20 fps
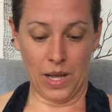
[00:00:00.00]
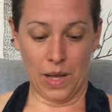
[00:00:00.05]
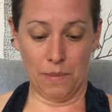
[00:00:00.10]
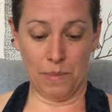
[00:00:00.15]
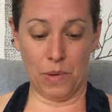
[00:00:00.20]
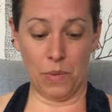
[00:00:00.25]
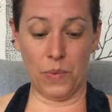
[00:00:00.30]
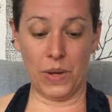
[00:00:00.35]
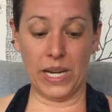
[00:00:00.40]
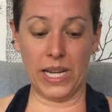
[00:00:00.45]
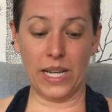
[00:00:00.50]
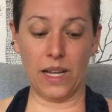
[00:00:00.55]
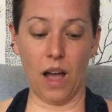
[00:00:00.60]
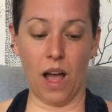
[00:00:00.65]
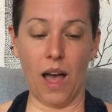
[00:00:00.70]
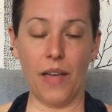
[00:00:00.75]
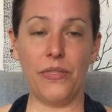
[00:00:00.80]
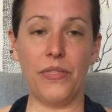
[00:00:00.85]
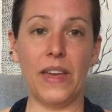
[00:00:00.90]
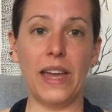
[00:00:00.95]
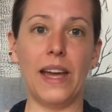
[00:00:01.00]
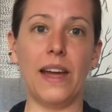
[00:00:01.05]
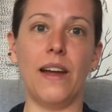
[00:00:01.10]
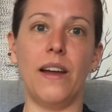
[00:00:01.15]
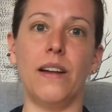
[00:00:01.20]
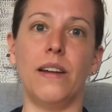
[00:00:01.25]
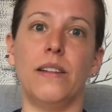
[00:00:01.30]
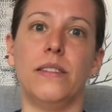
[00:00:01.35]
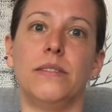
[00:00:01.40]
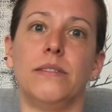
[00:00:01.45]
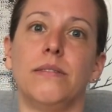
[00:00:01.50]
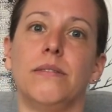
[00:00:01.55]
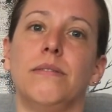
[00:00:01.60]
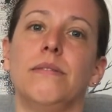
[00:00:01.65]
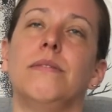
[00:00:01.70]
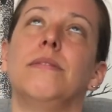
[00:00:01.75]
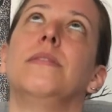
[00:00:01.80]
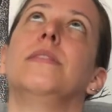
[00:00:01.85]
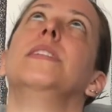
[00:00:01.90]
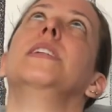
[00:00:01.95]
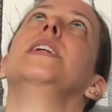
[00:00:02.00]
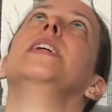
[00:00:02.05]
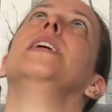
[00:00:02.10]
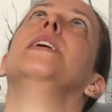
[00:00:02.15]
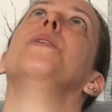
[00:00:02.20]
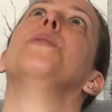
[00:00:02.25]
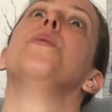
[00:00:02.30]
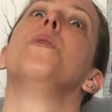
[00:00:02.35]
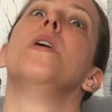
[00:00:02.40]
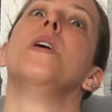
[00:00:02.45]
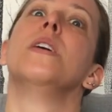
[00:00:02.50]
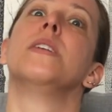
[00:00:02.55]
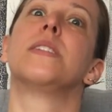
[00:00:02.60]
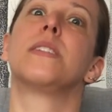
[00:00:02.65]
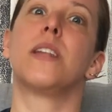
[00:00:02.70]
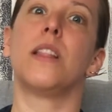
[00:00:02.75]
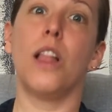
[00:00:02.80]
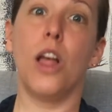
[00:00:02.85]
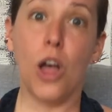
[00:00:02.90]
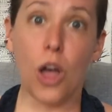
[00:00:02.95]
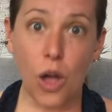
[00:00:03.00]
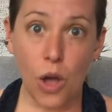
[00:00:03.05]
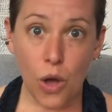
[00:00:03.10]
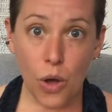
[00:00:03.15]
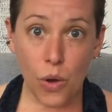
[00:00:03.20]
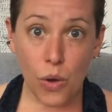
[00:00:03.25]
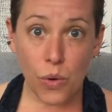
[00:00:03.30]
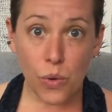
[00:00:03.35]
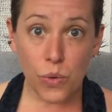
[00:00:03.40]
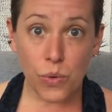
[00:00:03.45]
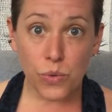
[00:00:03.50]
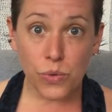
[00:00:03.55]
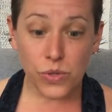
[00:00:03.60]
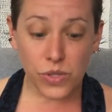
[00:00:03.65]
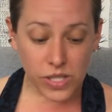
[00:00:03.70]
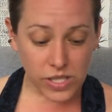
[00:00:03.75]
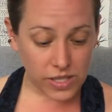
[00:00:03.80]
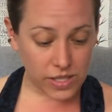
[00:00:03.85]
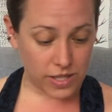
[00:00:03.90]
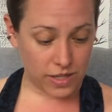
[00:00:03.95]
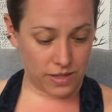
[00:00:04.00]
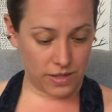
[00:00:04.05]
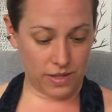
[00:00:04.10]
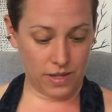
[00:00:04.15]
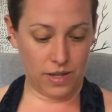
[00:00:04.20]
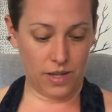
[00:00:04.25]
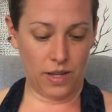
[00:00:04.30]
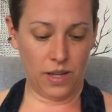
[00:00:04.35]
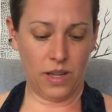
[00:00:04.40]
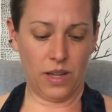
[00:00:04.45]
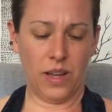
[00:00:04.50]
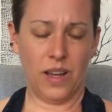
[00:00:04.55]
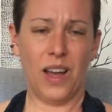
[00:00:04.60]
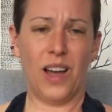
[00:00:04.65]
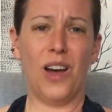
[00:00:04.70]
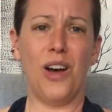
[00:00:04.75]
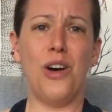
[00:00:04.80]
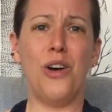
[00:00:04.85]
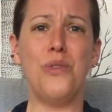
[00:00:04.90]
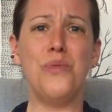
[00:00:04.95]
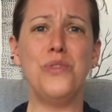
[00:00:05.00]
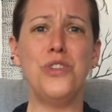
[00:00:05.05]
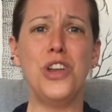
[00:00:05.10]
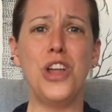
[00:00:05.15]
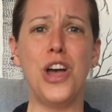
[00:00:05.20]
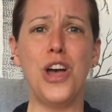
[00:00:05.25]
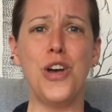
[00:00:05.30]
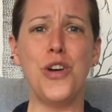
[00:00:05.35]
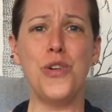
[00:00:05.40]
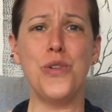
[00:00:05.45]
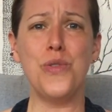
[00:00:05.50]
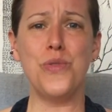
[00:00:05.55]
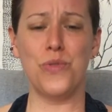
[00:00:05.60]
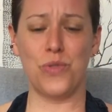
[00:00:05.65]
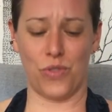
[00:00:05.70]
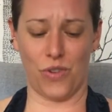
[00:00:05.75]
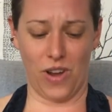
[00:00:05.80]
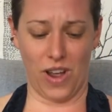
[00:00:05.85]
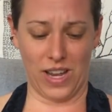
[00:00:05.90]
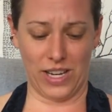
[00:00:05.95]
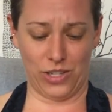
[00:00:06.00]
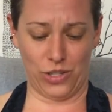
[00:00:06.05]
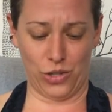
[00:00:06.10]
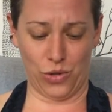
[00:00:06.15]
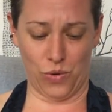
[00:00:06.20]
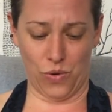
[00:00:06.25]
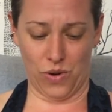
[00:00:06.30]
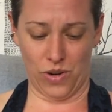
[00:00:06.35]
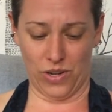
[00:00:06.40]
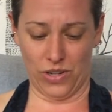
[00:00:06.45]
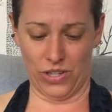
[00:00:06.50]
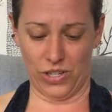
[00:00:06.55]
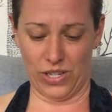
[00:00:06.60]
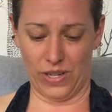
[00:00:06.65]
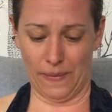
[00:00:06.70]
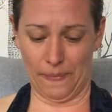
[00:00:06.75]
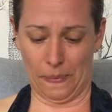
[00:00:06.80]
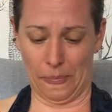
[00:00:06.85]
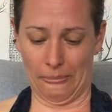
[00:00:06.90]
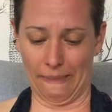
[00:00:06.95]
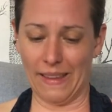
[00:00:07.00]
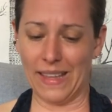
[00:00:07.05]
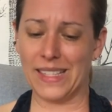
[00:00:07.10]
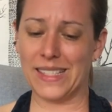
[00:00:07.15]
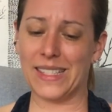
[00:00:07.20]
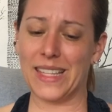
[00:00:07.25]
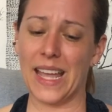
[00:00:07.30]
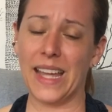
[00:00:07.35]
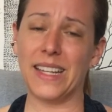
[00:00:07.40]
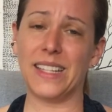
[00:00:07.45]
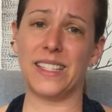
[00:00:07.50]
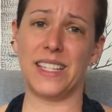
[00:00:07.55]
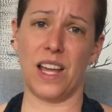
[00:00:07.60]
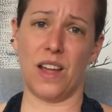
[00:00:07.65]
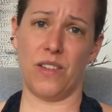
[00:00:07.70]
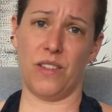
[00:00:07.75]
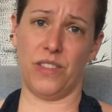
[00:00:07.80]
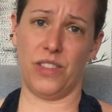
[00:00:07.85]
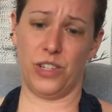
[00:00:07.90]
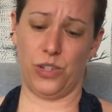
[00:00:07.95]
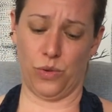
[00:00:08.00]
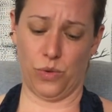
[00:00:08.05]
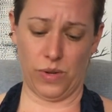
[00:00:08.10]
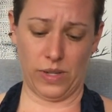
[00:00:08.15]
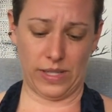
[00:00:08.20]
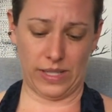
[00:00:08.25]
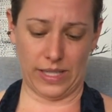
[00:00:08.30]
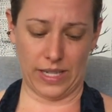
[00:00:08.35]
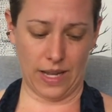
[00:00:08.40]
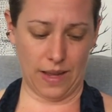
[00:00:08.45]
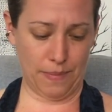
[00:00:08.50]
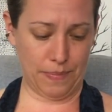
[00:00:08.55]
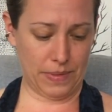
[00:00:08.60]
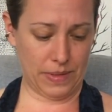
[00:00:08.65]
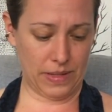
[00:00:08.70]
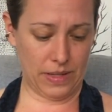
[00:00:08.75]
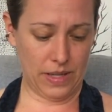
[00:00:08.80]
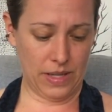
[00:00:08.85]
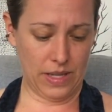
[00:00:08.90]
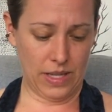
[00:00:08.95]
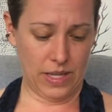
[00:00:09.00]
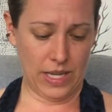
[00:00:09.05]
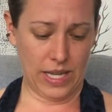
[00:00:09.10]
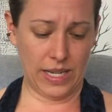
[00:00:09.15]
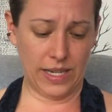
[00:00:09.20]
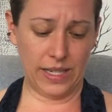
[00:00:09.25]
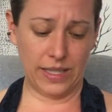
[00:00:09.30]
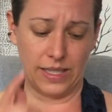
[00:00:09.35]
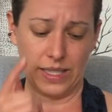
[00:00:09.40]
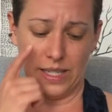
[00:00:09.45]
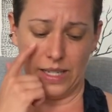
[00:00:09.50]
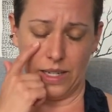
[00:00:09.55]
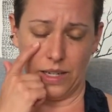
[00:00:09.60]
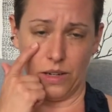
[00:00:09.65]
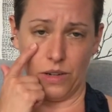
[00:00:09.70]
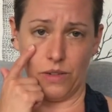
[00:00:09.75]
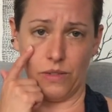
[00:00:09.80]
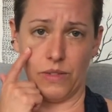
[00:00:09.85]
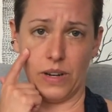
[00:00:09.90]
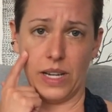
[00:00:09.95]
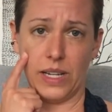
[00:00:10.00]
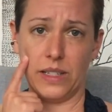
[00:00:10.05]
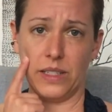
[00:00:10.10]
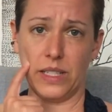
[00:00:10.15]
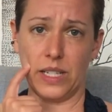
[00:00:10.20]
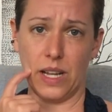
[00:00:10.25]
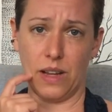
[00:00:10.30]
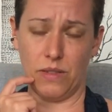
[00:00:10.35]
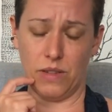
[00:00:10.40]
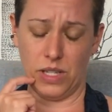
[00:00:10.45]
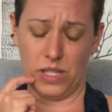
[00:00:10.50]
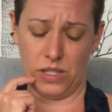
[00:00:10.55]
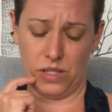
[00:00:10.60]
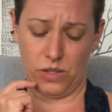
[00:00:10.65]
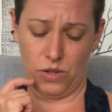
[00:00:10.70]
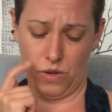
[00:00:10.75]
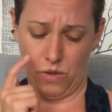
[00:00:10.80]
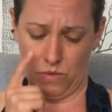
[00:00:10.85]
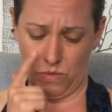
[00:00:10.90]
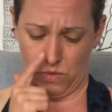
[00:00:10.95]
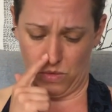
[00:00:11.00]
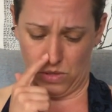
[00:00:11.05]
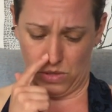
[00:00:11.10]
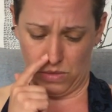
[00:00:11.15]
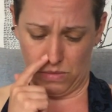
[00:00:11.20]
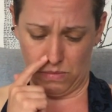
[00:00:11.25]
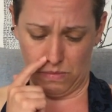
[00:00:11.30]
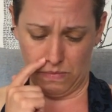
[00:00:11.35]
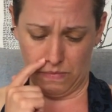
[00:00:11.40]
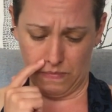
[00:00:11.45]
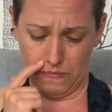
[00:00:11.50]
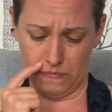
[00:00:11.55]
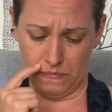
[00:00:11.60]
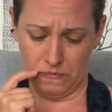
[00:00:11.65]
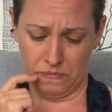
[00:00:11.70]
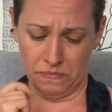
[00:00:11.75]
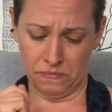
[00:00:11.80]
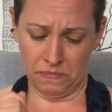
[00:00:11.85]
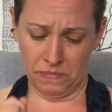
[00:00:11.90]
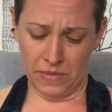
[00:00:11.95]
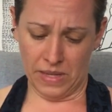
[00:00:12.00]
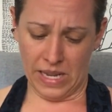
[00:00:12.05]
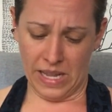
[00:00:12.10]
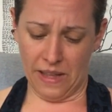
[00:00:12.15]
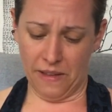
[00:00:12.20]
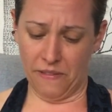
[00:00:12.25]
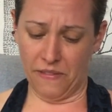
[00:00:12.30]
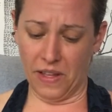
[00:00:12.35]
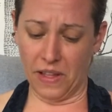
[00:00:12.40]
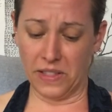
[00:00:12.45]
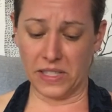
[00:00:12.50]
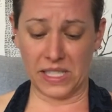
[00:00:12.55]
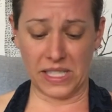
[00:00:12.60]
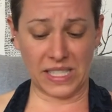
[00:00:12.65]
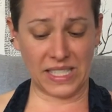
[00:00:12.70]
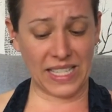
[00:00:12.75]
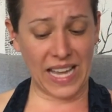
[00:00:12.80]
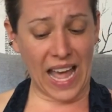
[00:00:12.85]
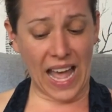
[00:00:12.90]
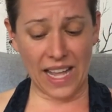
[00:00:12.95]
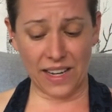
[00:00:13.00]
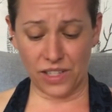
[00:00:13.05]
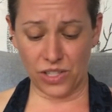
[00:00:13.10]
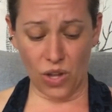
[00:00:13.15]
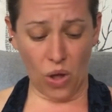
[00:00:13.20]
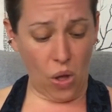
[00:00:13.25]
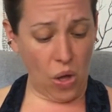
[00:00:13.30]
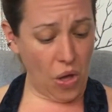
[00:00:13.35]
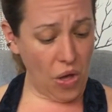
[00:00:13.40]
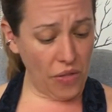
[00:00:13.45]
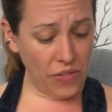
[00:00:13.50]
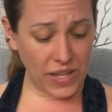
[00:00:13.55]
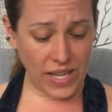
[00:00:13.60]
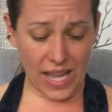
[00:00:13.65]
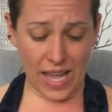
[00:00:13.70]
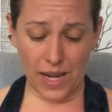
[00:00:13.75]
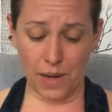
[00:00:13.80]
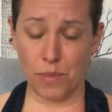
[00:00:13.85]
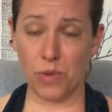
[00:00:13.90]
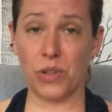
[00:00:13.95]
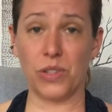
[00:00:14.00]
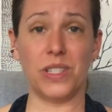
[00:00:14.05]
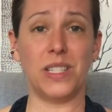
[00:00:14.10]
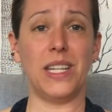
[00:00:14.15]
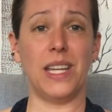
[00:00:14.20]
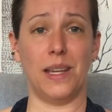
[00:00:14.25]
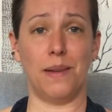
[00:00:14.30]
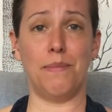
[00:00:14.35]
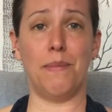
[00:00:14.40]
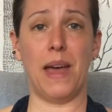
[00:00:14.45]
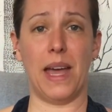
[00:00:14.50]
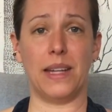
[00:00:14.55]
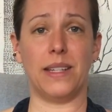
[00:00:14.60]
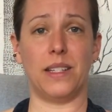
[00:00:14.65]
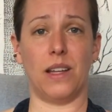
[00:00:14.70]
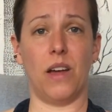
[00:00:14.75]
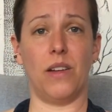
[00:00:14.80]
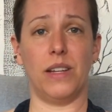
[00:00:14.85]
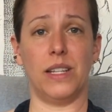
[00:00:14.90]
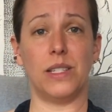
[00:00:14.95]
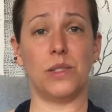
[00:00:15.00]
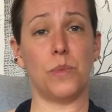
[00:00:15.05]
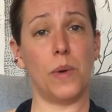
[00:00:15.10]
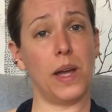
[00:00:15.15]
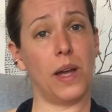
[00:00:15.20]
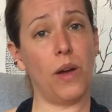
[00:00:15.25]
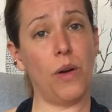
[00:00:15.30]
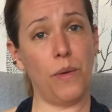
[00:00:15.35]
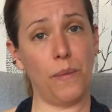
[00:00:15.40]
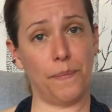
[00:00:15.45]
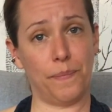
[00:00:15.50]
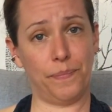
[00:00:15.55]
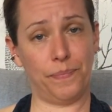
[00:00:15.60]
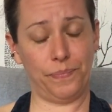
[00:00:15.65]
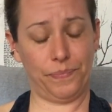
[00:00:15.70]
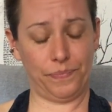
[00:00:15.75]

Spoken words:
But when he got there, it was closed. "Oh no," cried George. He sank down on the doorstep, and a tear ran down his nose. He felt as sad as all the animals he had met on his way home.